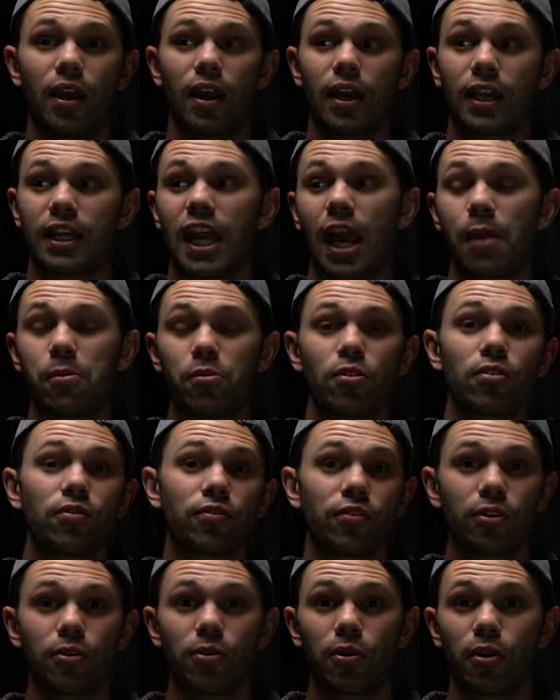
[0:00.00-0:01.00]
a camera
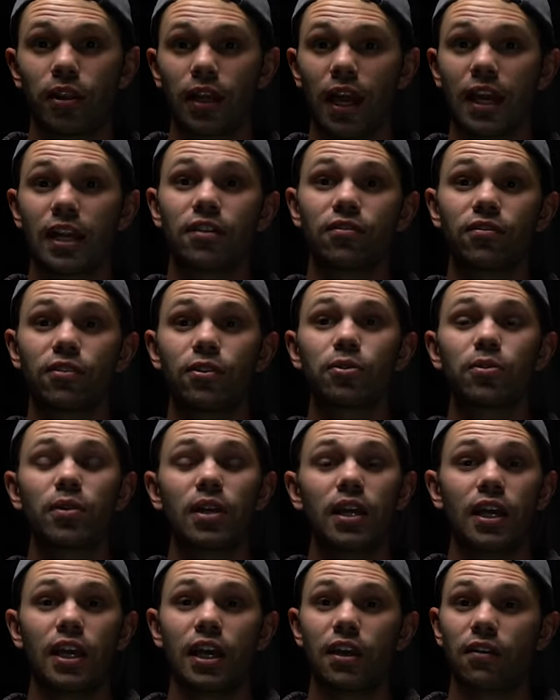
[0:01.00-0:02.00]
view or a lighting view,
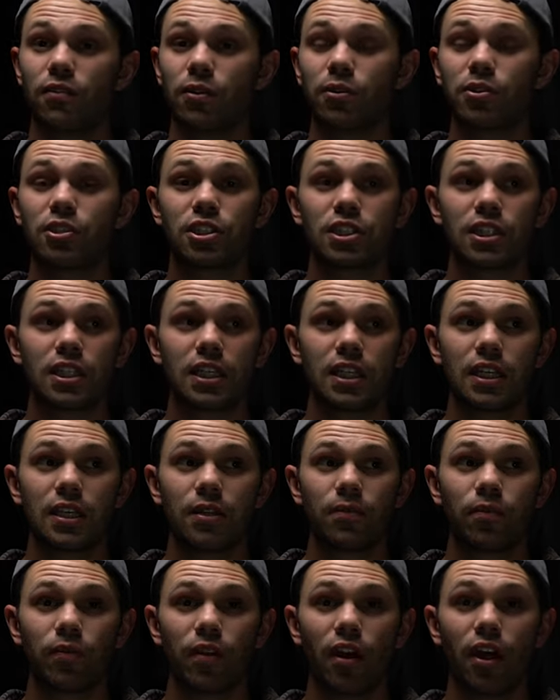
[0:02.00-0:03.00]
if you
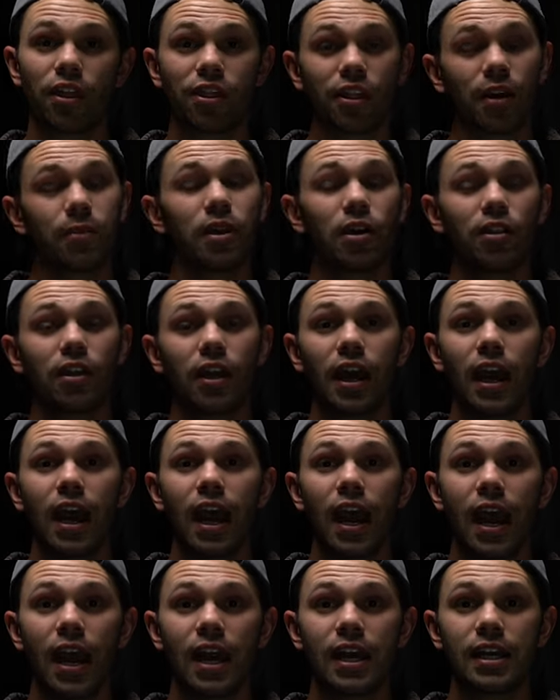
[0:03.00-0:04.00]
see a thumbnail that
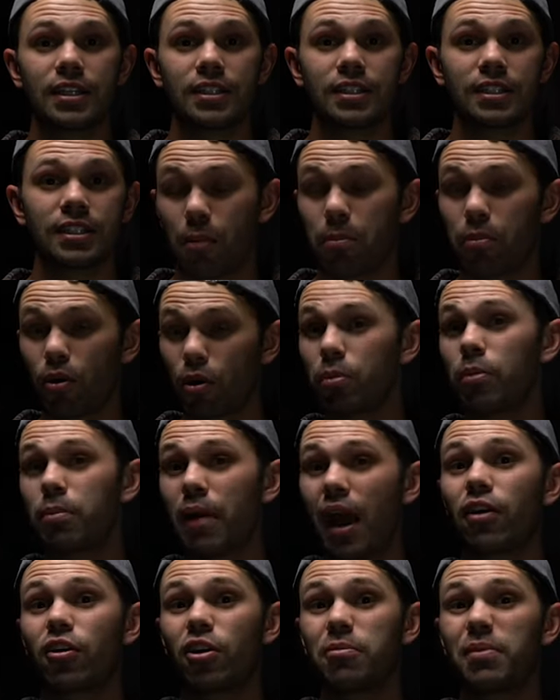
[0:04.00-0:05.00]
has a purple
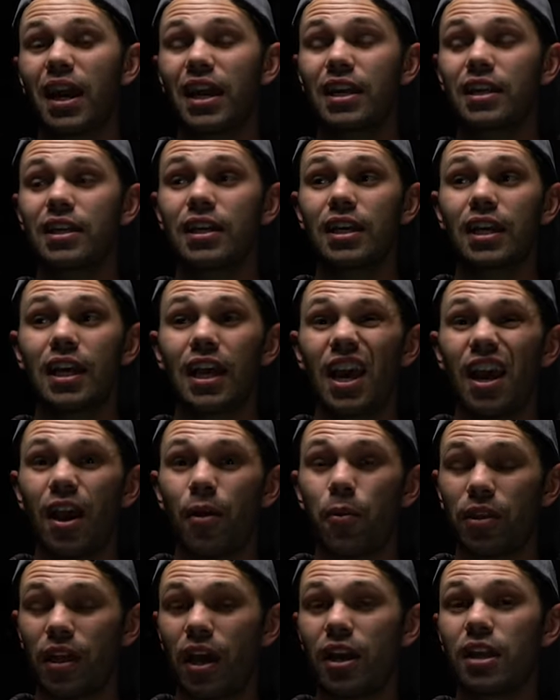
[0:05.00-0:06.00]
background behind it,
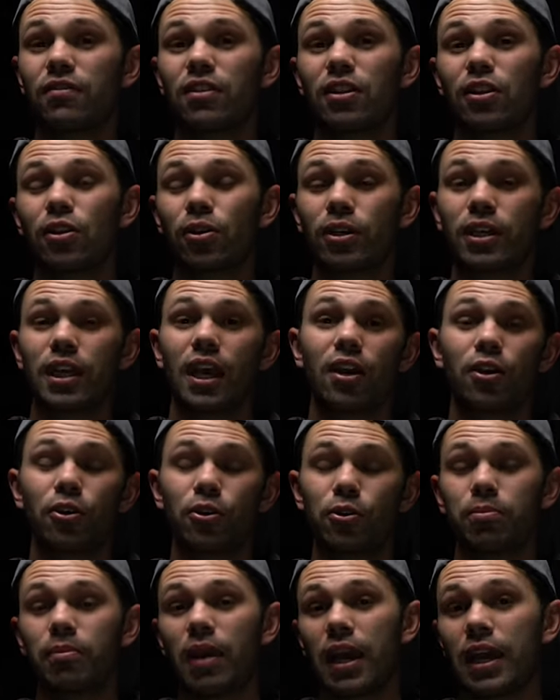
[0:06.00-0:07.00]
without even looking at
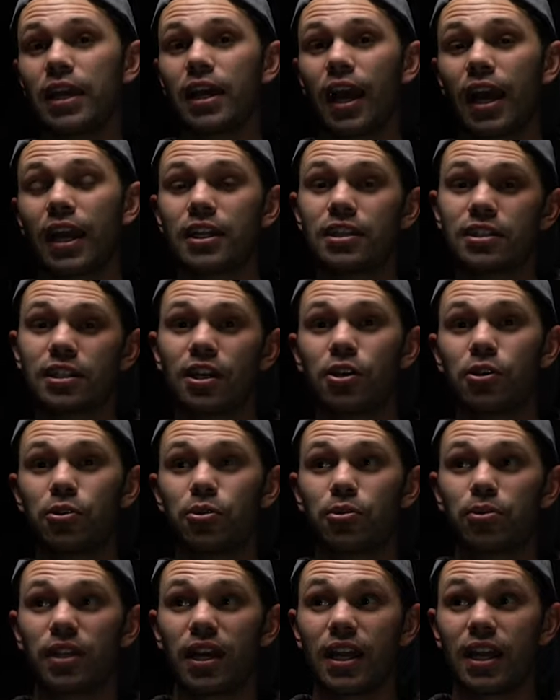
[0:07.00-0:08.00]
who made it, I can tell
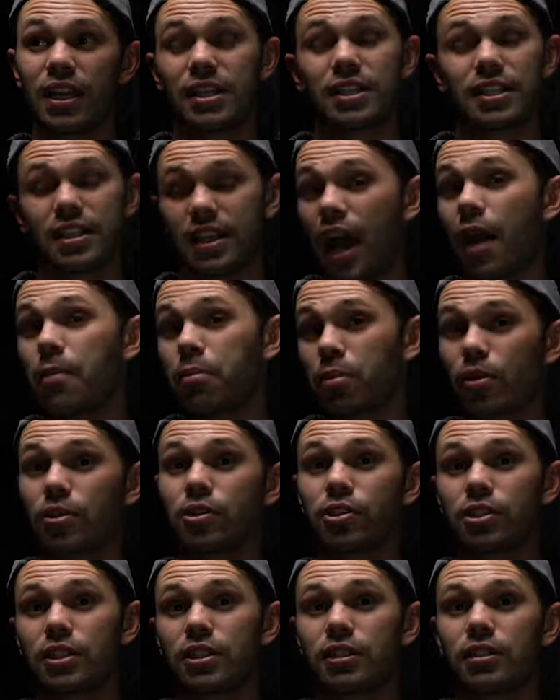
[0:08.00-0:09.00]
you that it's that
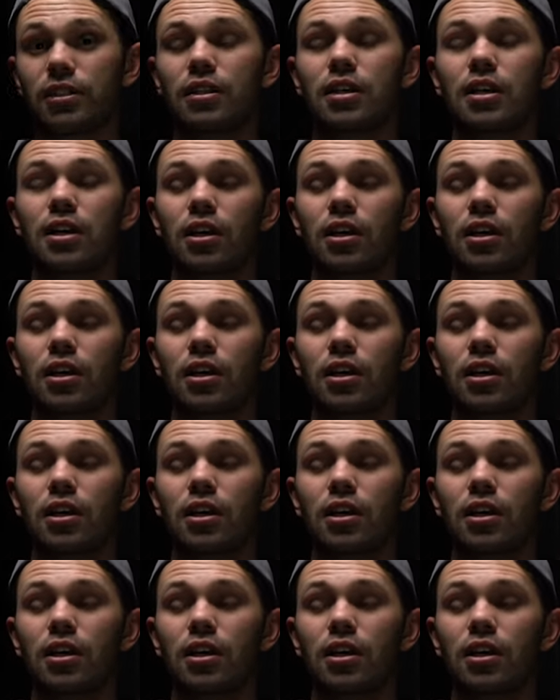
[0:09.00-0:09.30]
person.